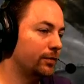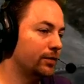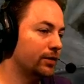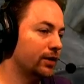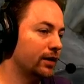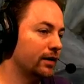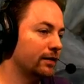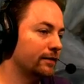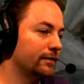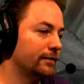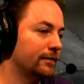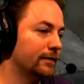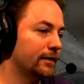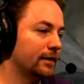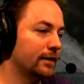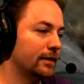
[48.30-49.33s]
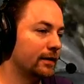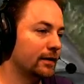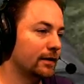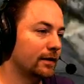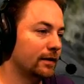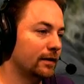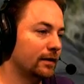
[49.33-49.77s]
Okay. we have smokes? Well.
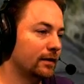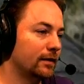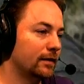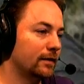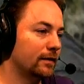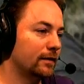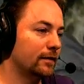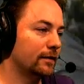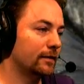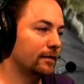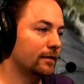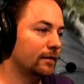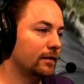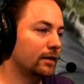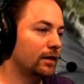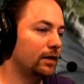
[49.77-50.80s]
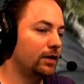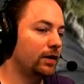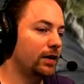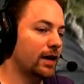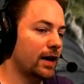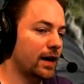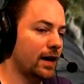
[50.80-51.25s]
Is that what we have?
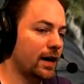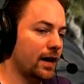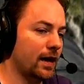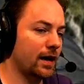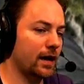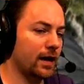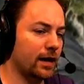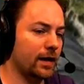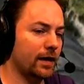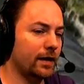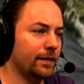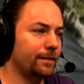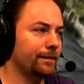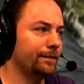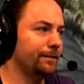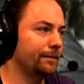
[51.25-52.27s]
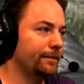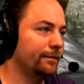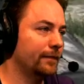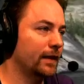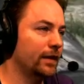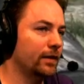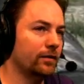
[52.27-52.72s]
Yeah. Um, I
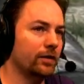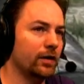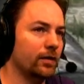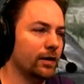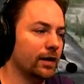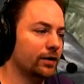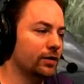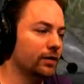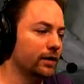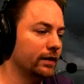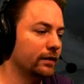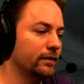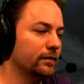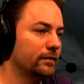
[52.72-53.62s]
don't know, you can last a